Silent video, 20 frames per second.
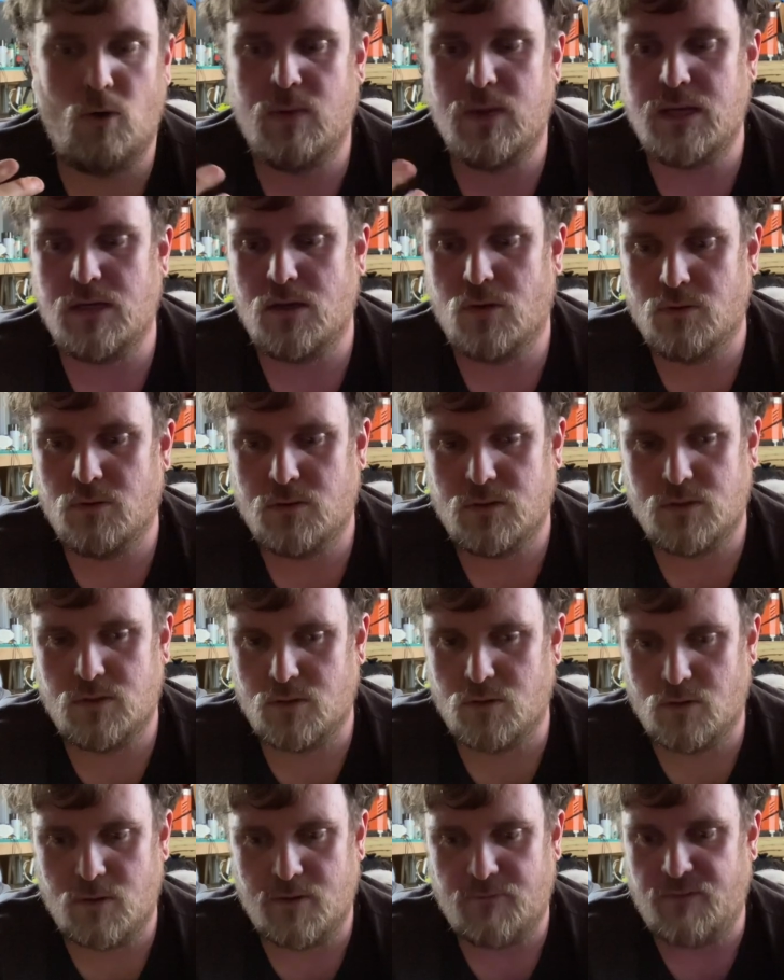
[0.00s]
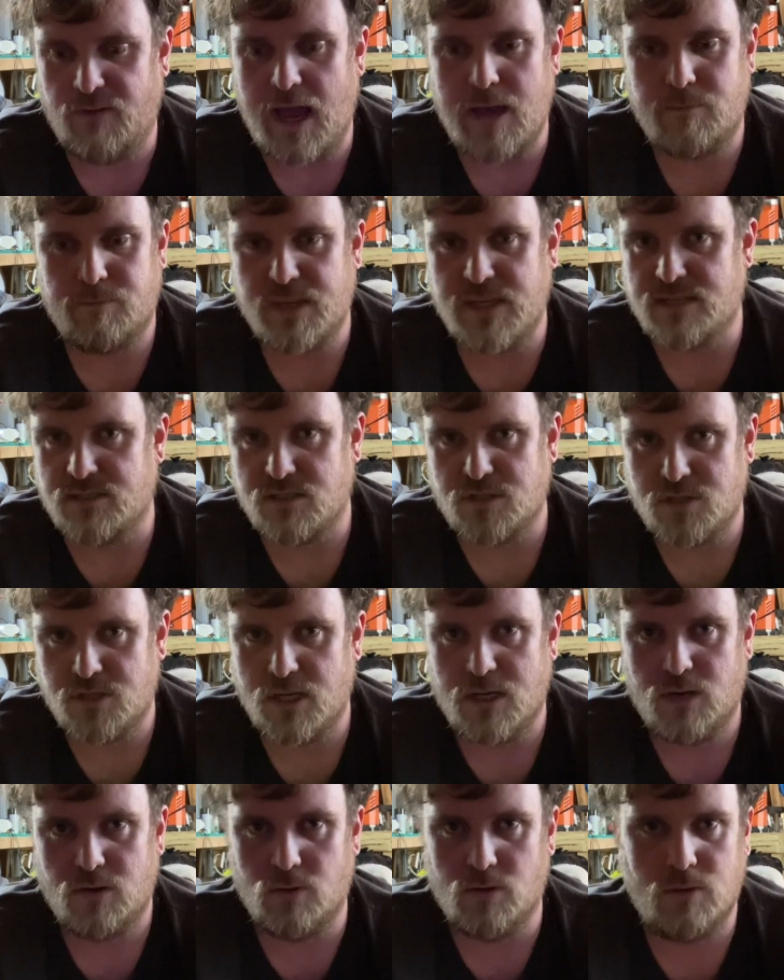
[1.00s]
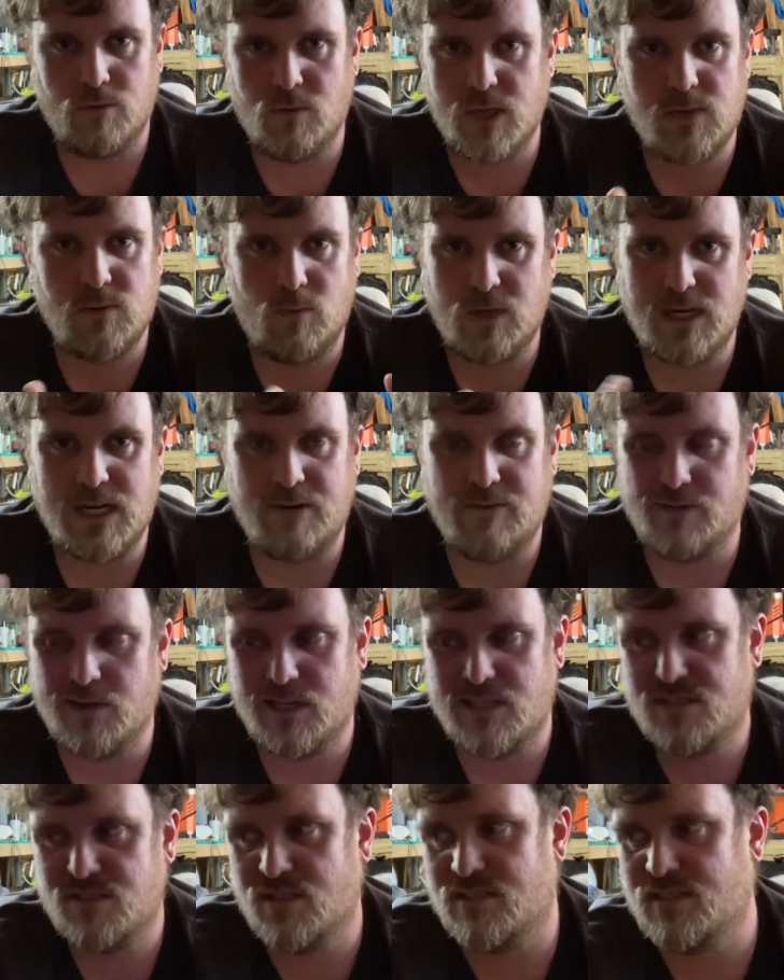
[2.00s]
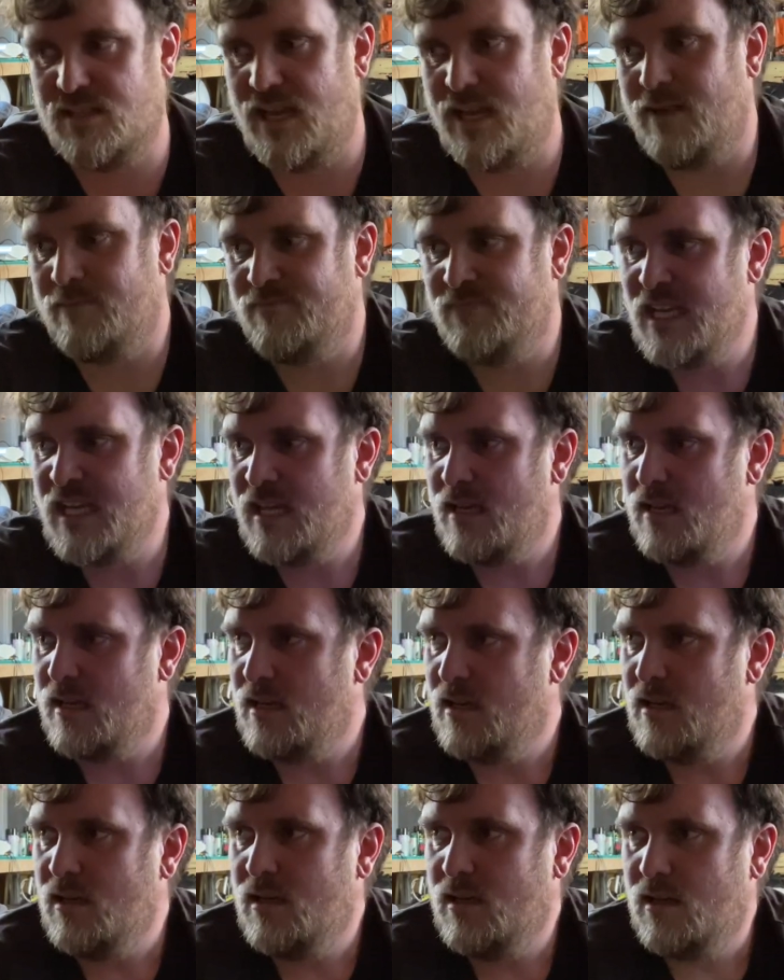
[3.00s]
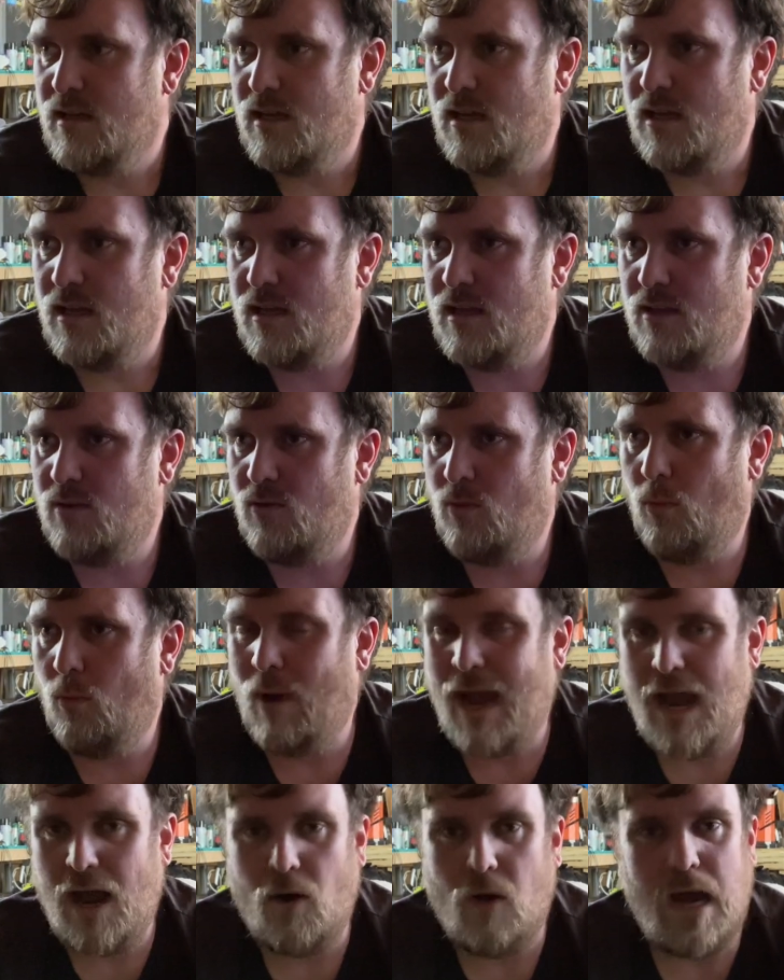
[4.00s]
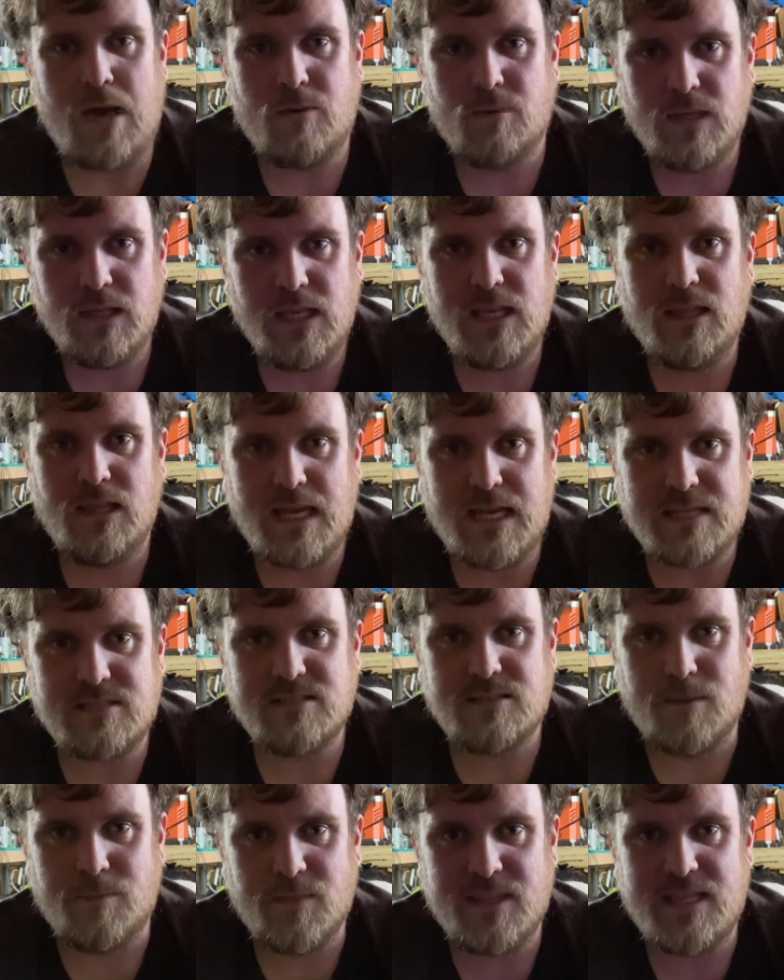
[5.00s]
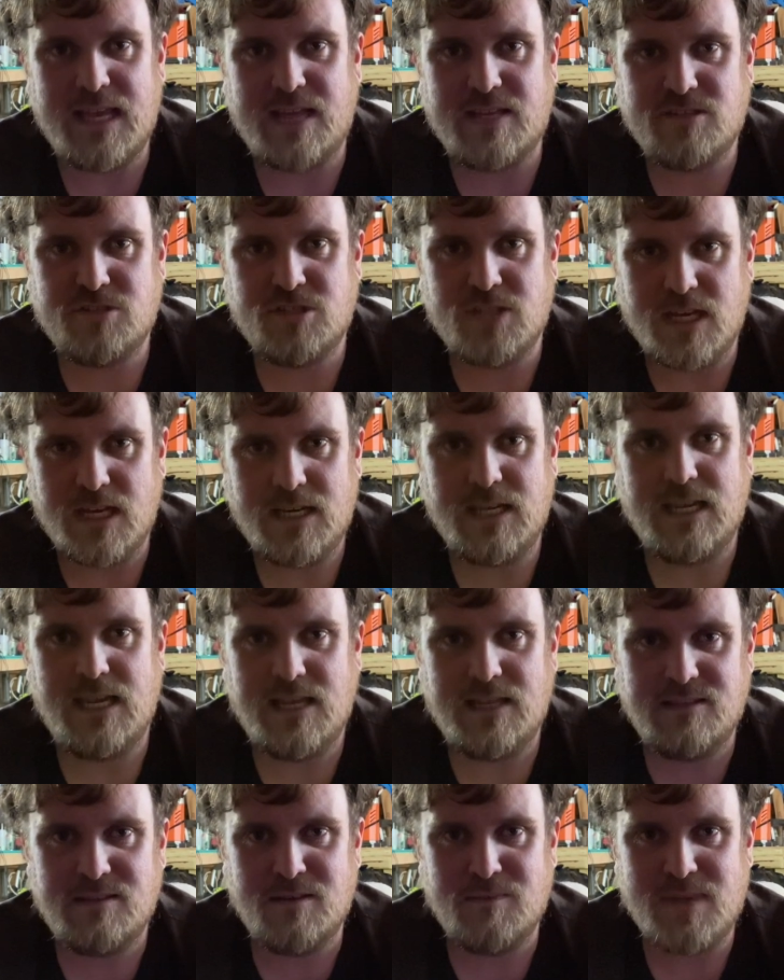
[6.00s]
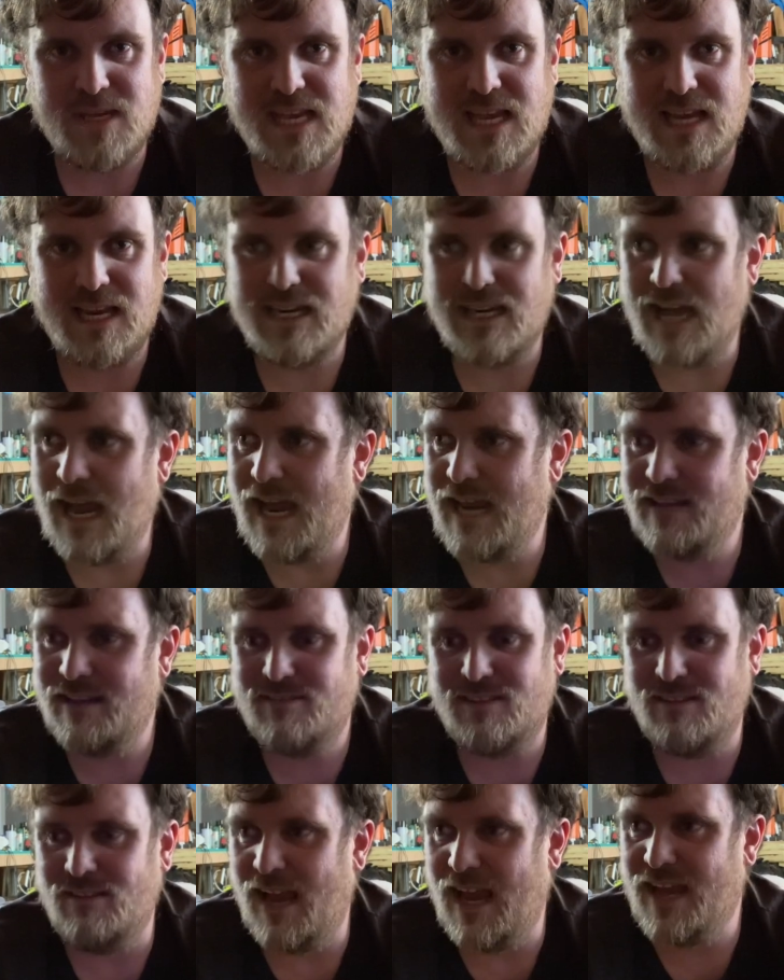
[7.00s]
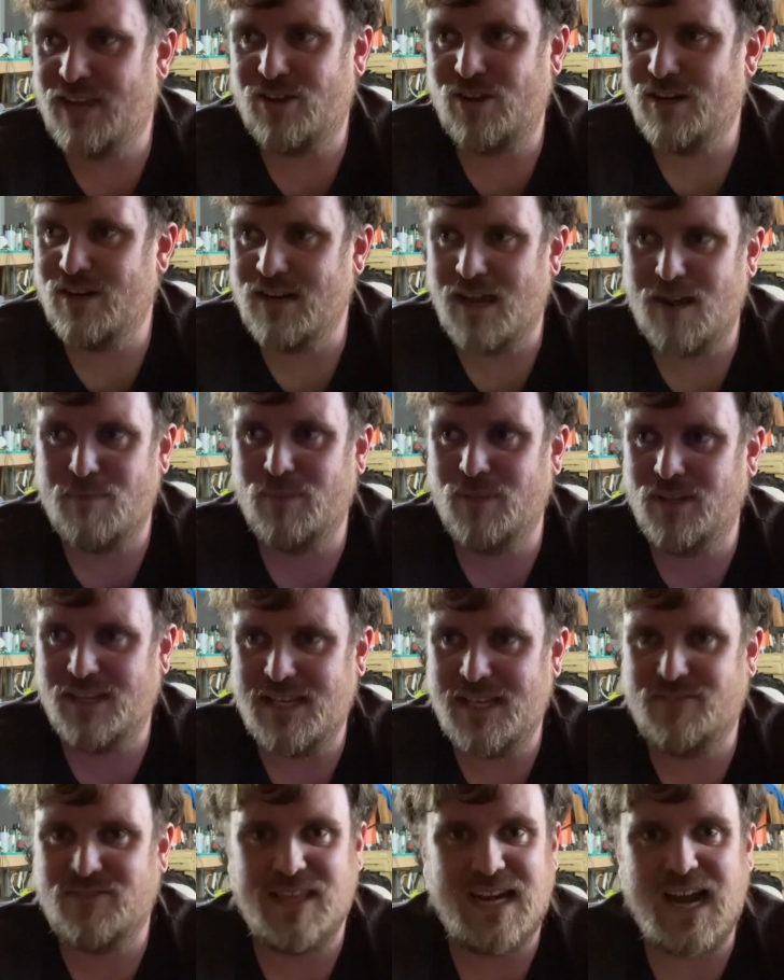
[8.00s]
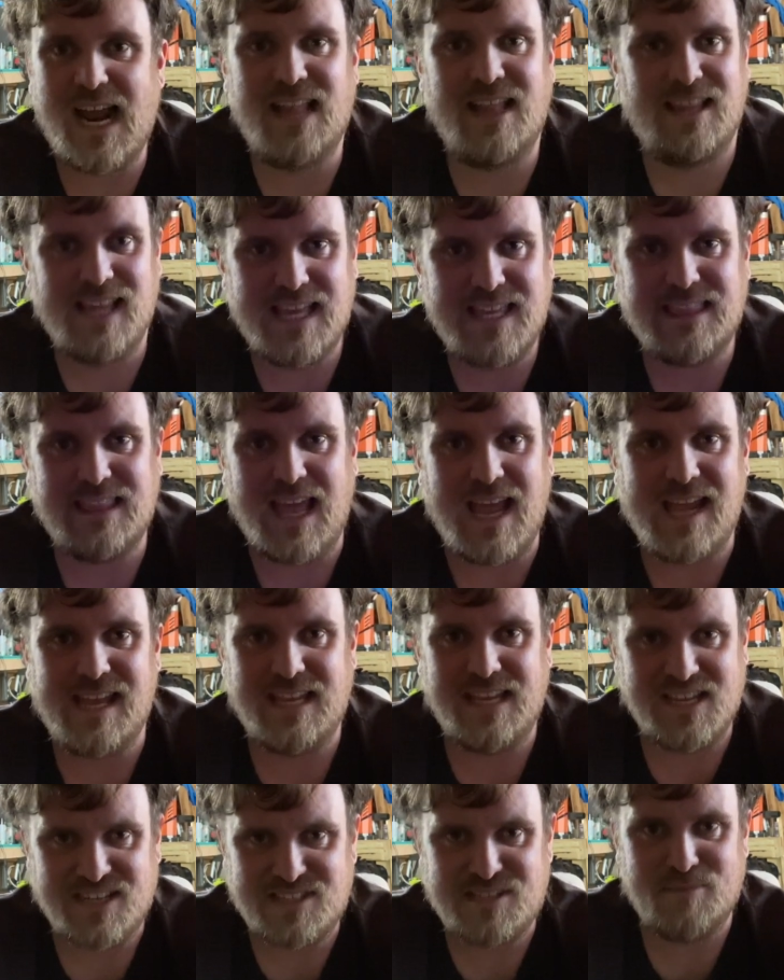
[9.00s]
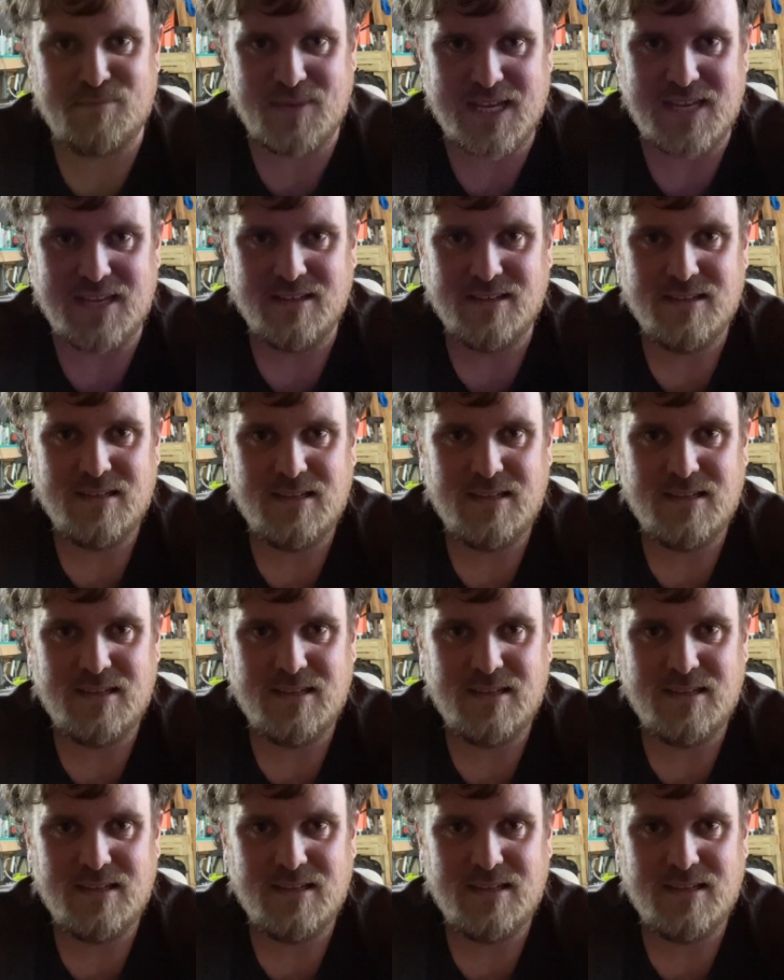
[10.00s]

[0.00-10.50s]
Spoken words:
we know you're a fat piece of shit, or whatever, it's just like, wow, I really let some of that shit get to me, and I could not believe that I let that get to me.